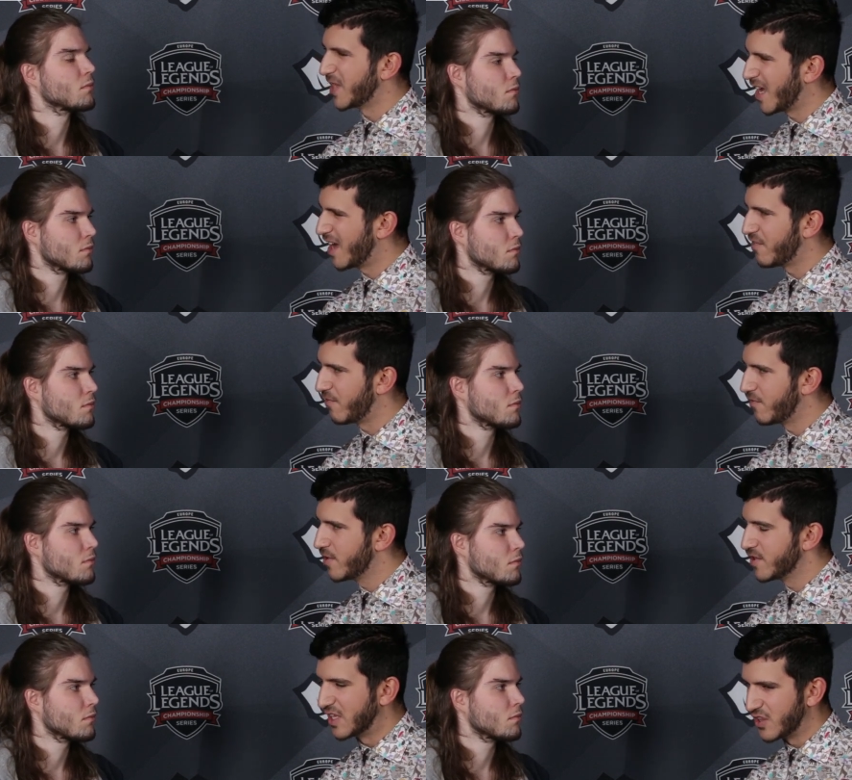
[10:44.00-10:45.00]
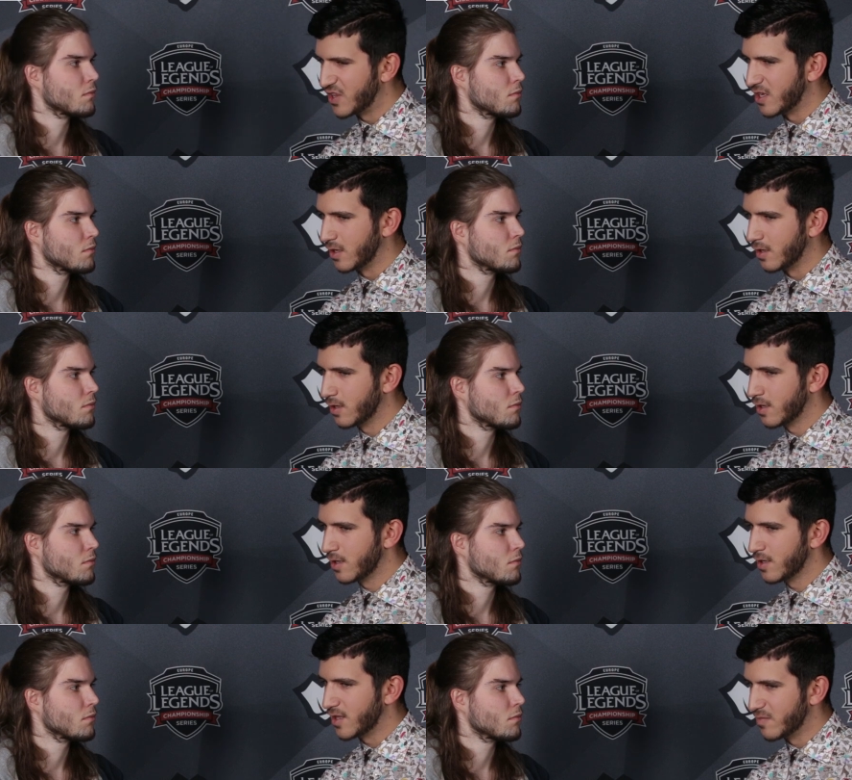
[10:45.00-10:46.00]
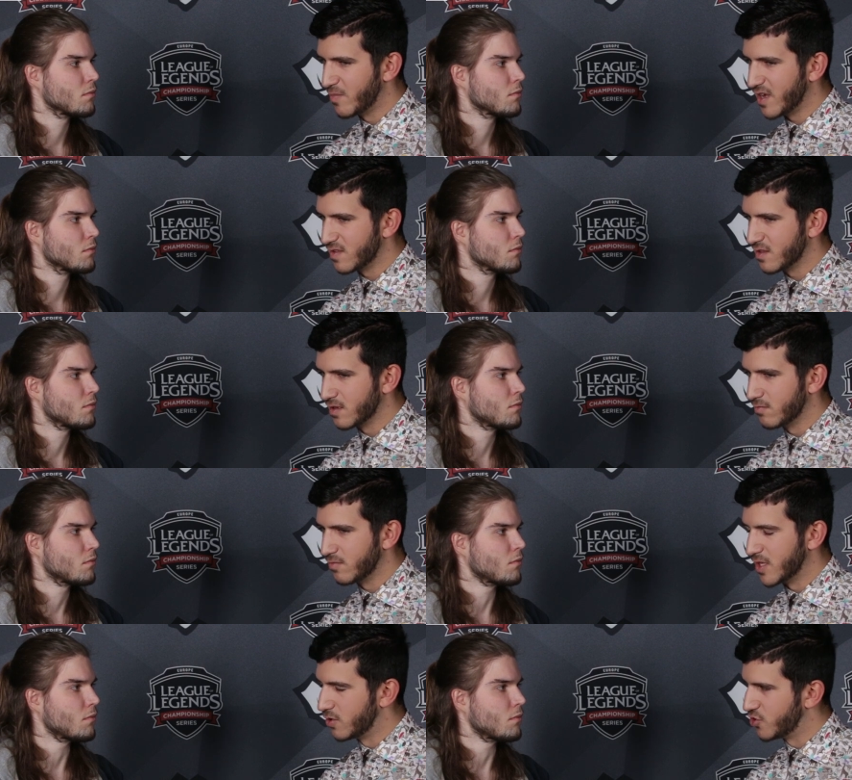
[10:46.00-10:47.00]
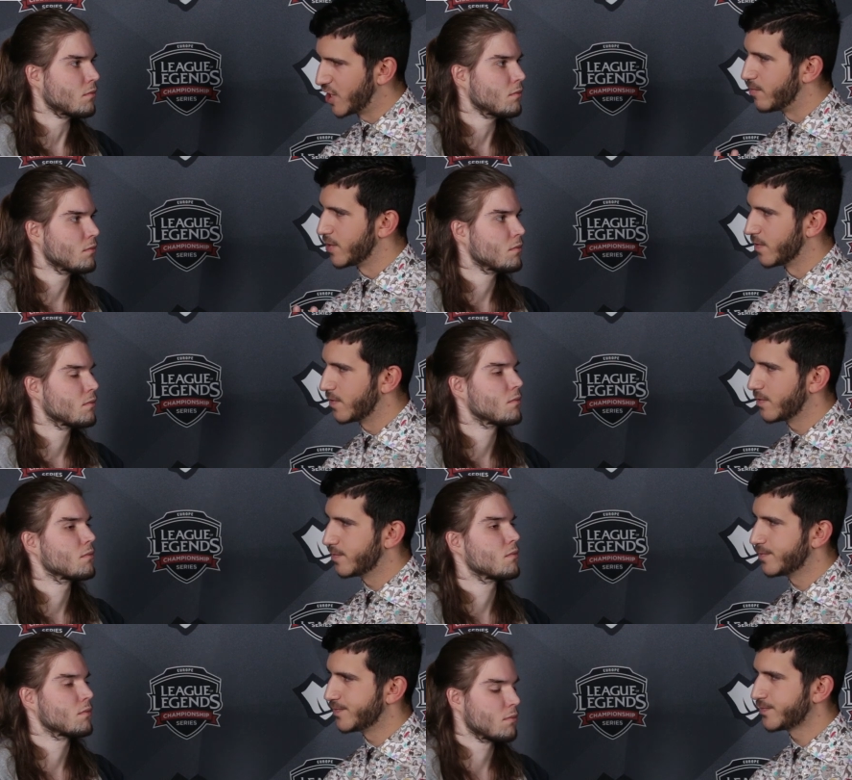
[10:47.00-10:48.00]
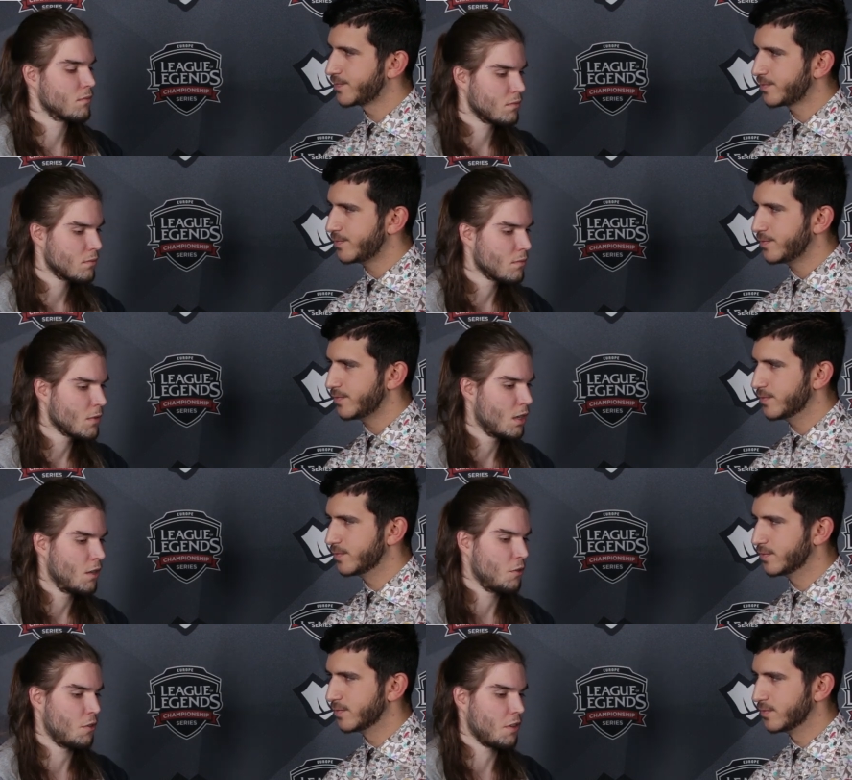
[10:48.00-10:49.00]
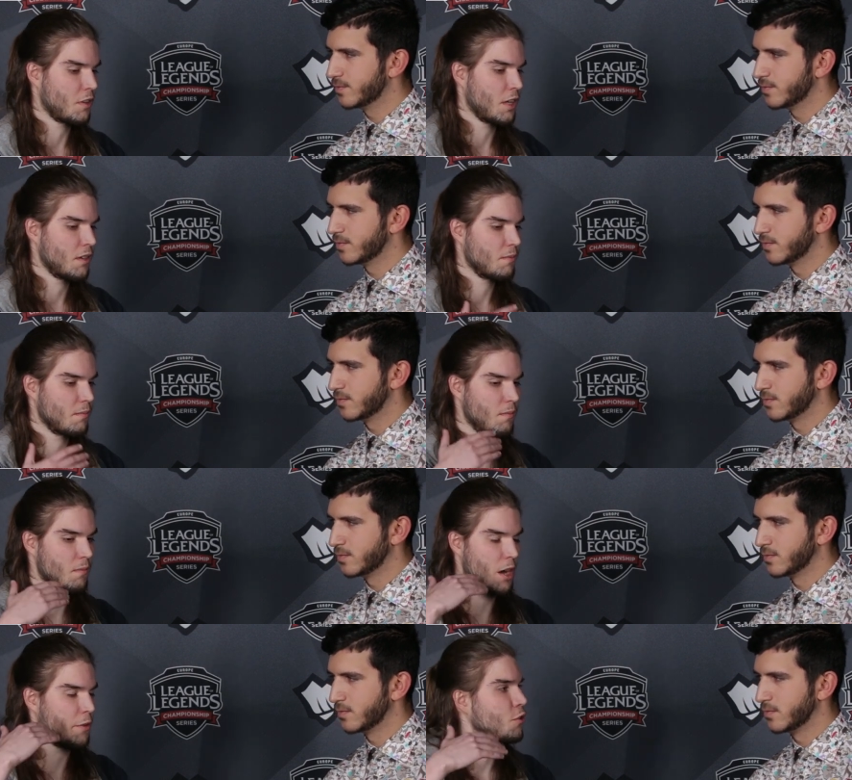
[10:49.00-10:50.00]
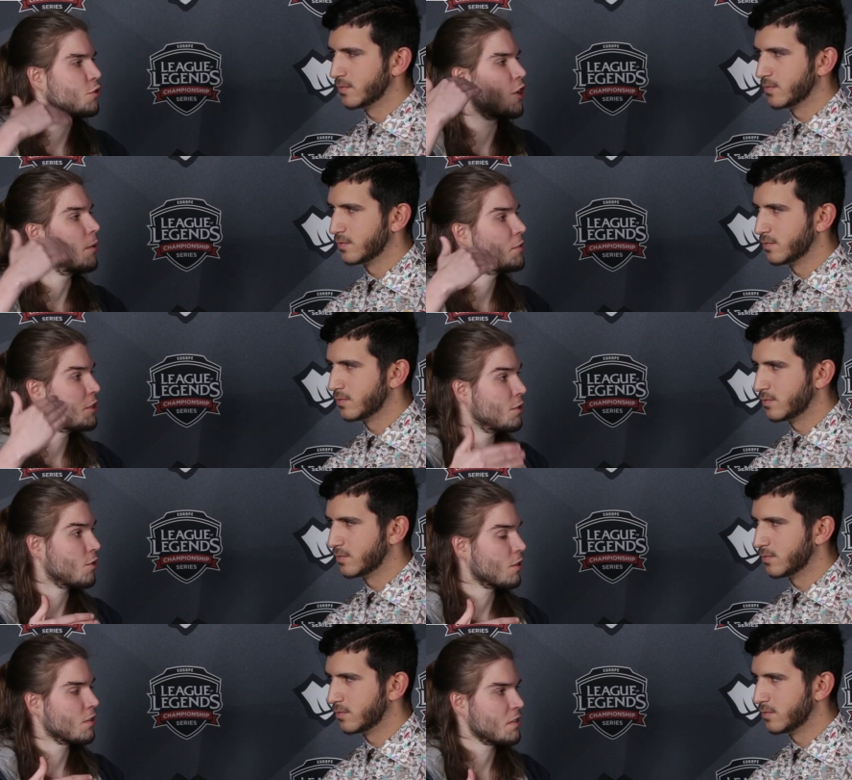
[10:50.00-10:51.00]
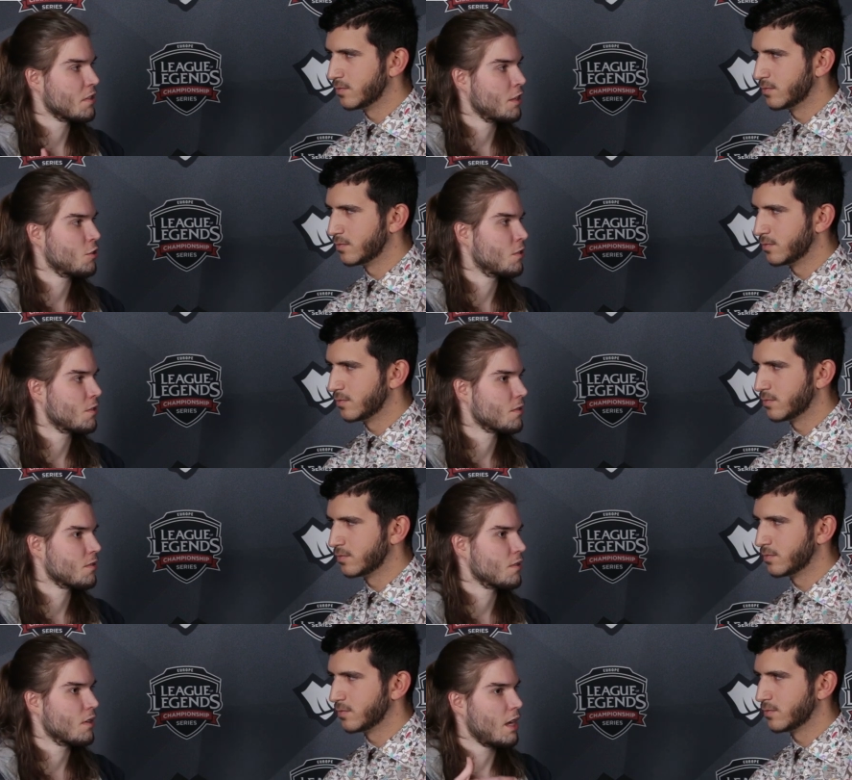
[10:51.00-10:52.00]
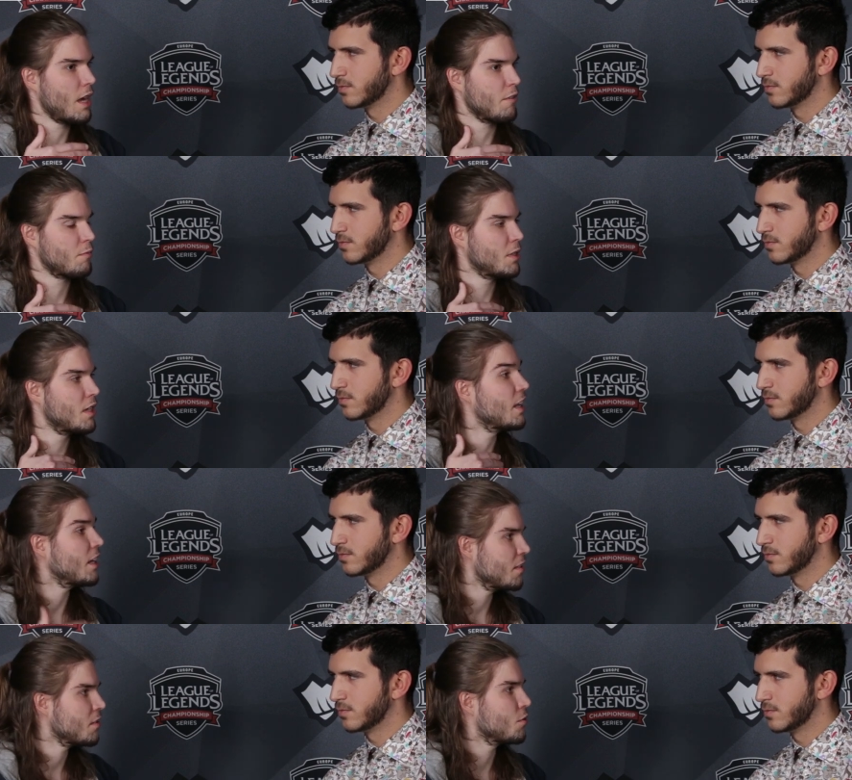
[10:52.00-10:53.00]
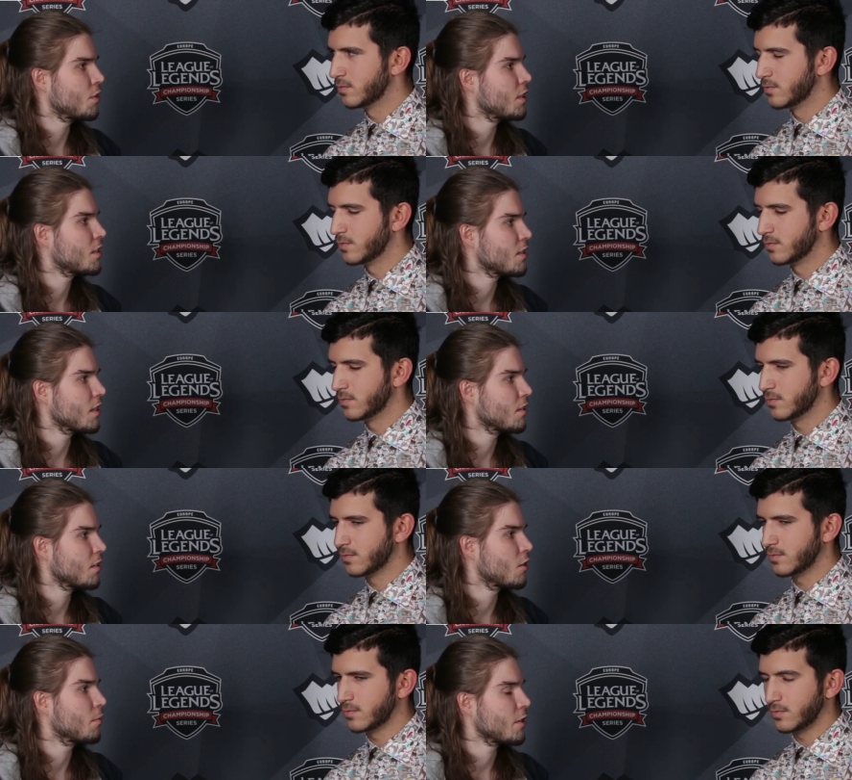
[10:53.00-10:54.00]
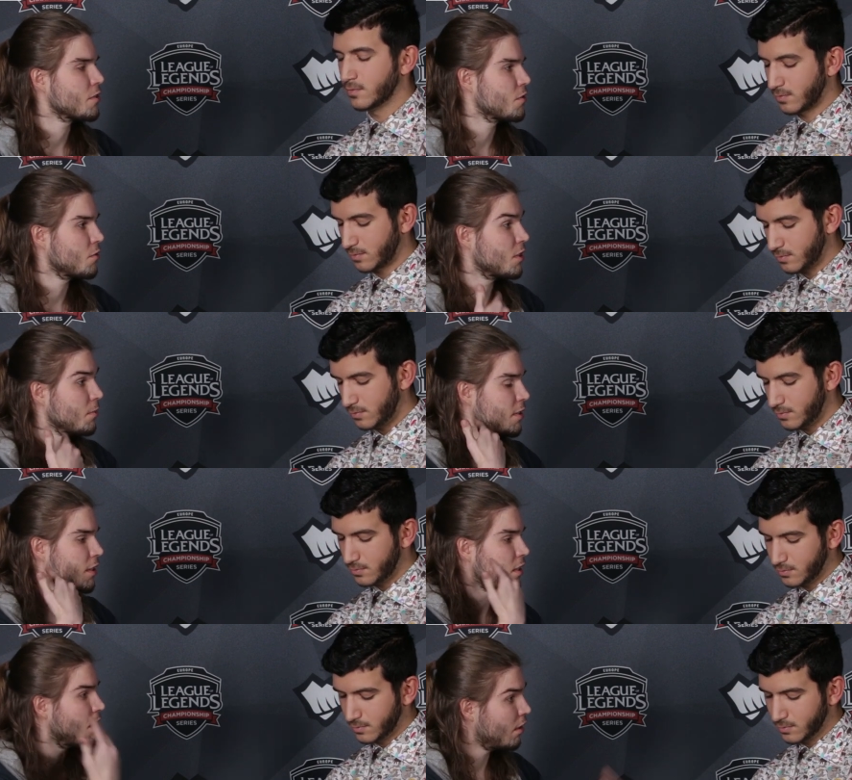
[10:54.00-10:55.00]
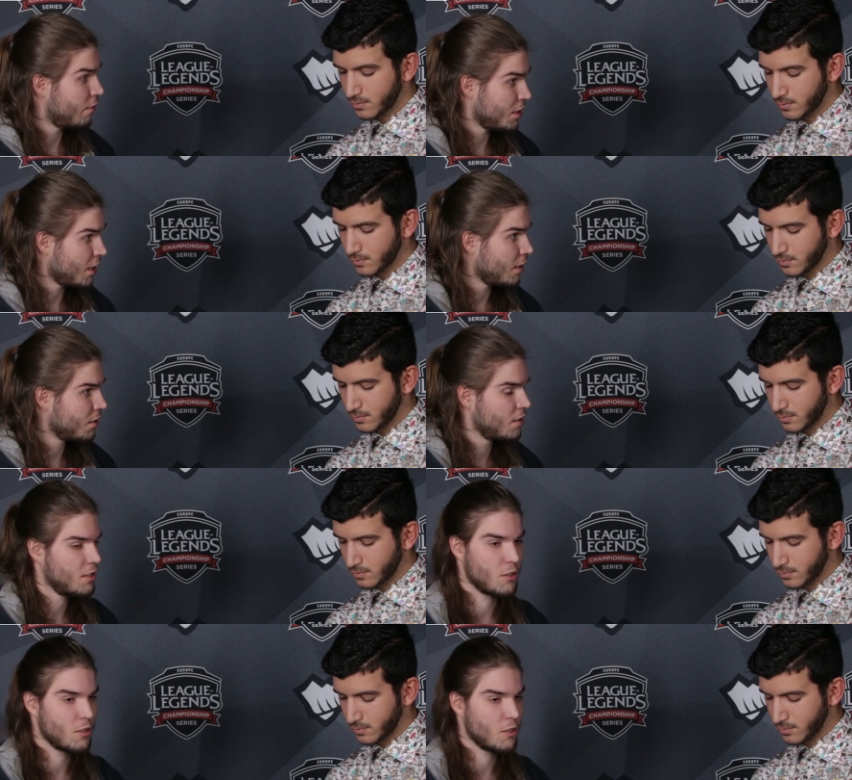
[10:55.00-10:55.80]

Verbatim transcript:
Speaker 1: they have the thing that makes them into champions. Do you think that
Speaker 2: other top tier organizations have been lazy to an extent in comparison to teams like Vitality,